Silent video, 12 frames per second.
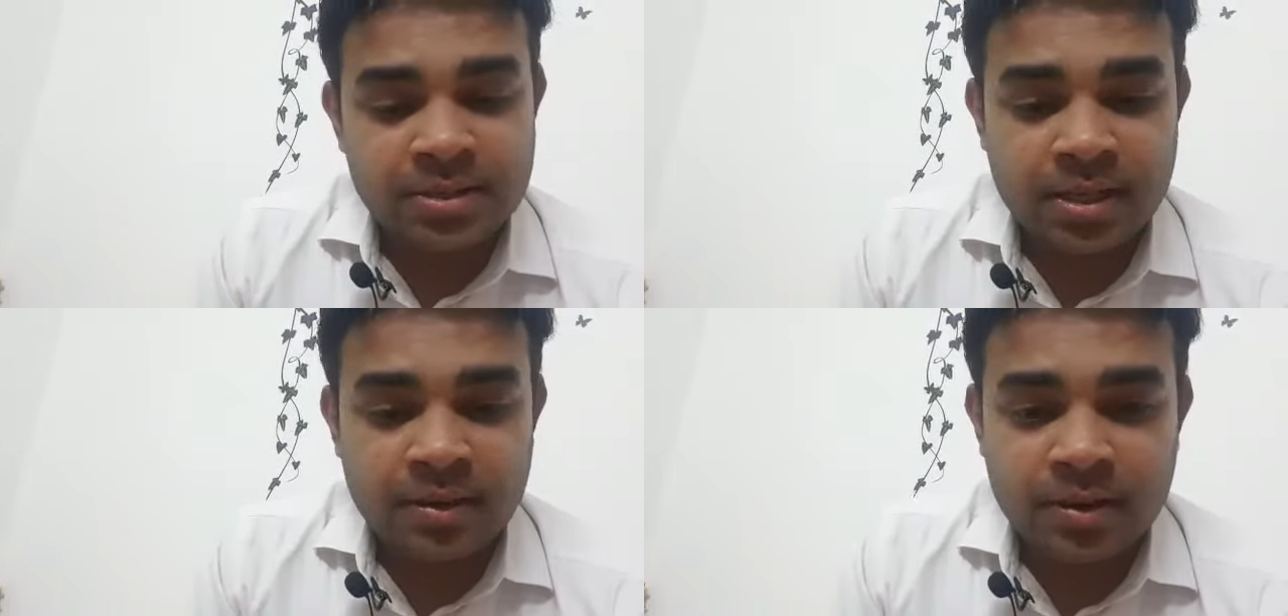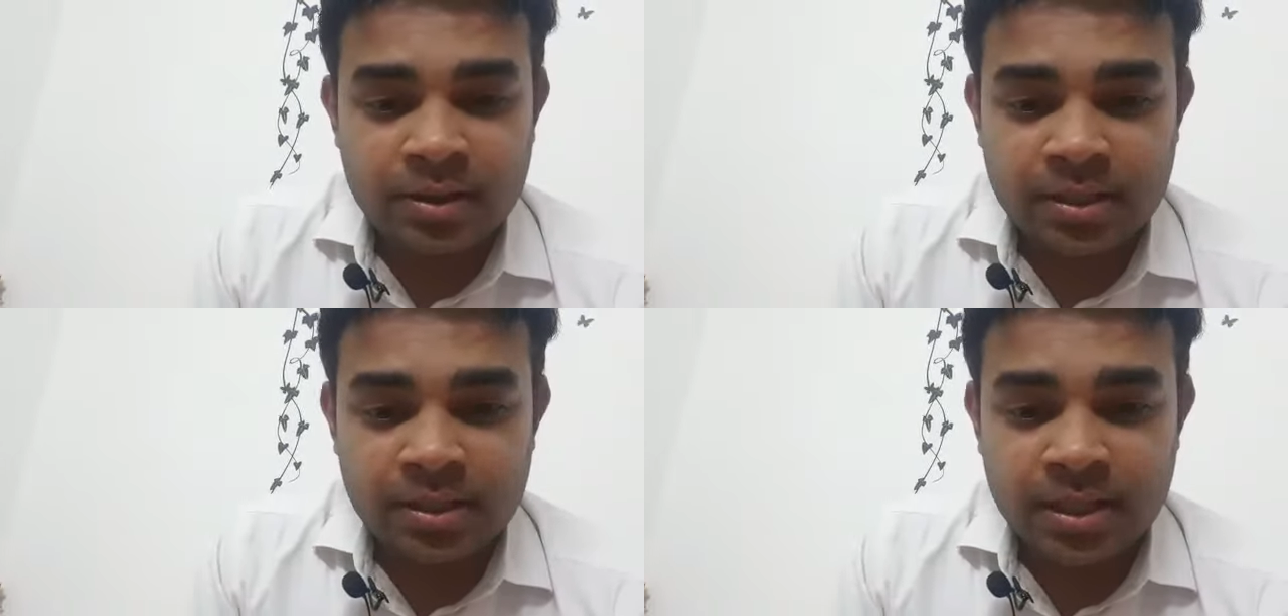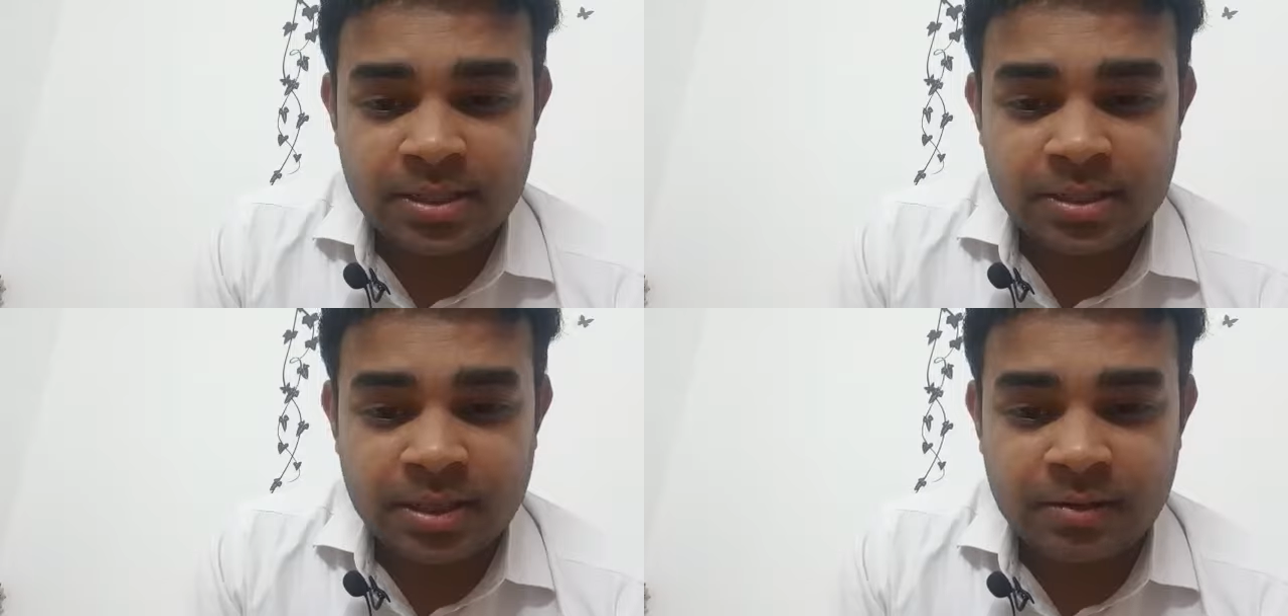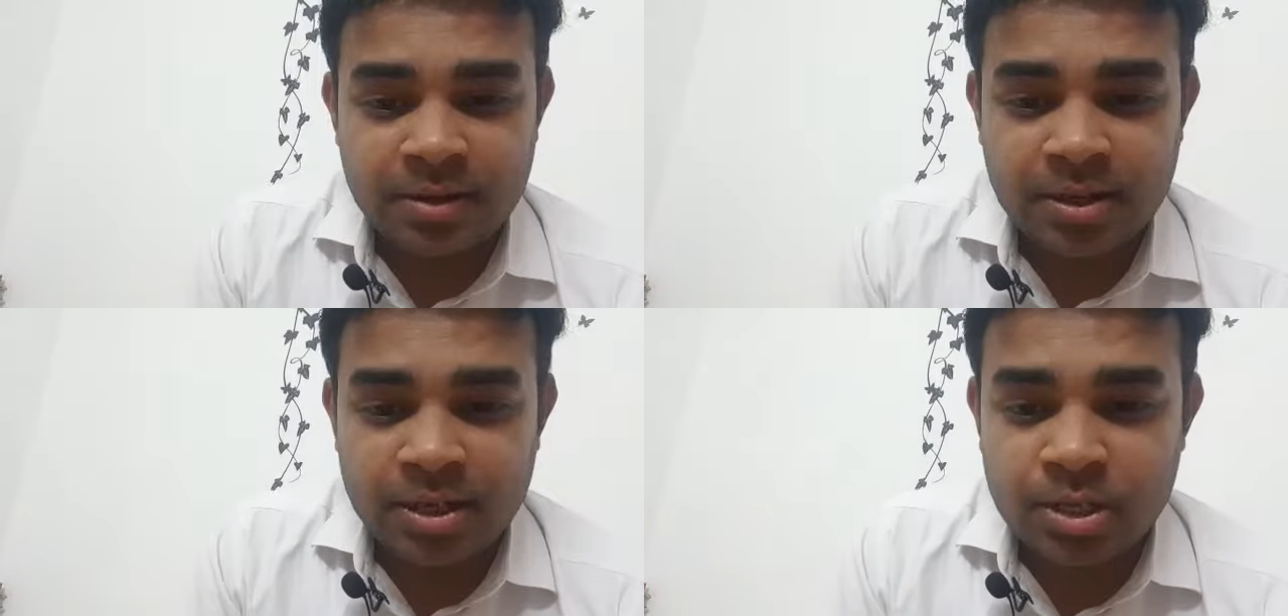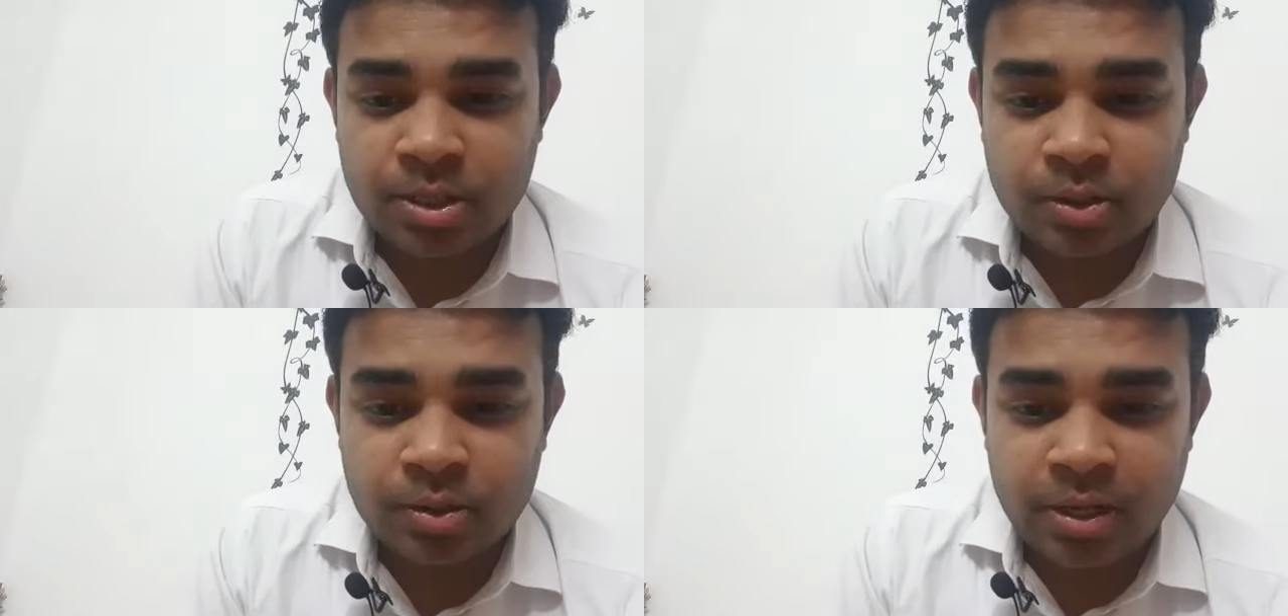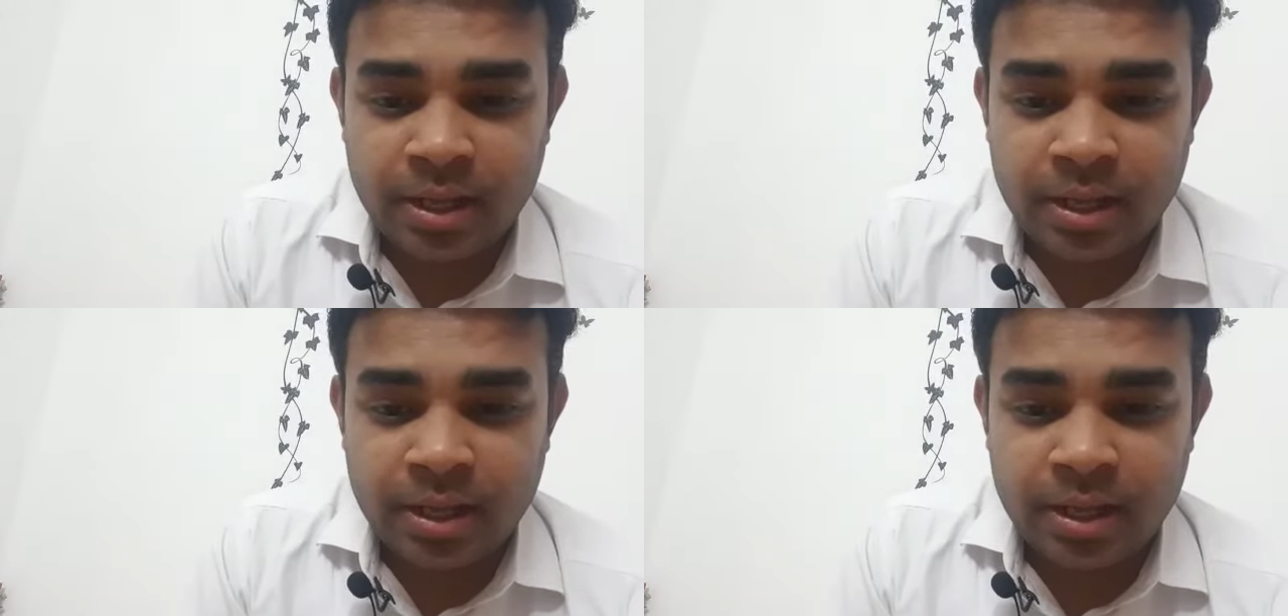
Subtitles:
Now he has a several control